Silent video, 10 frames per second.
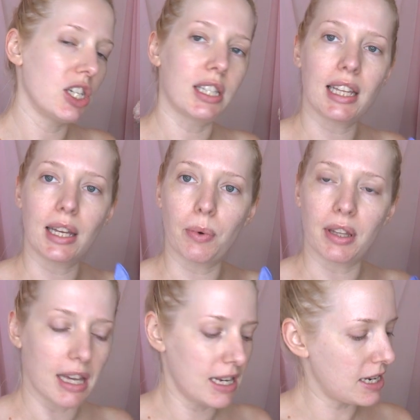just like
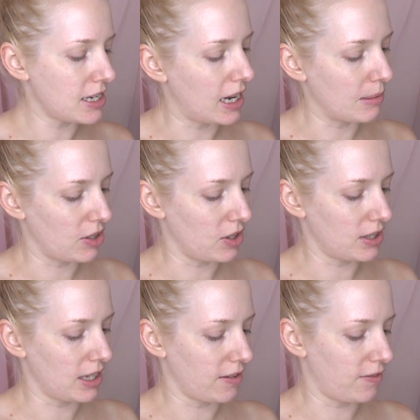with any time you're
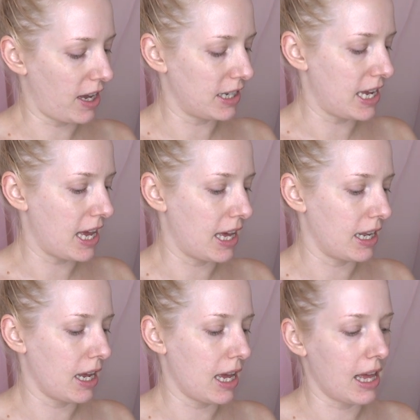using fake
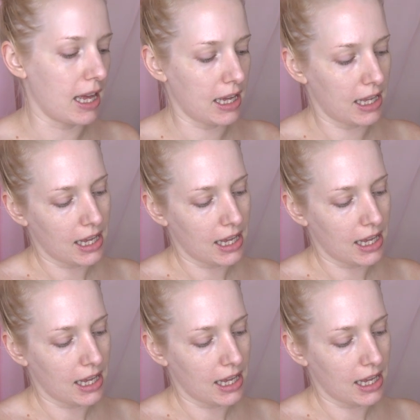tan,